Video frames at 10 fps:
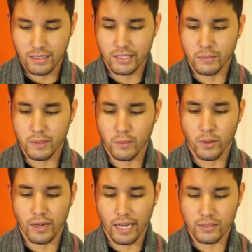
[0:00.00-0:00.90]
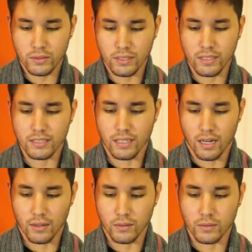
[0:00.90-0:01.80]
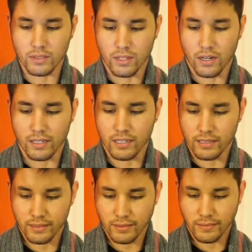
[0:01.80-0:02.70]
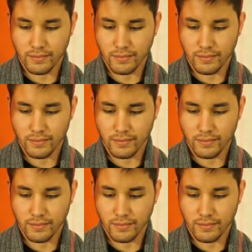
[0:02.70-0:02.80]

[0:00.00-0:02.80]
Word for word: He should be more natural and less awkward when talking.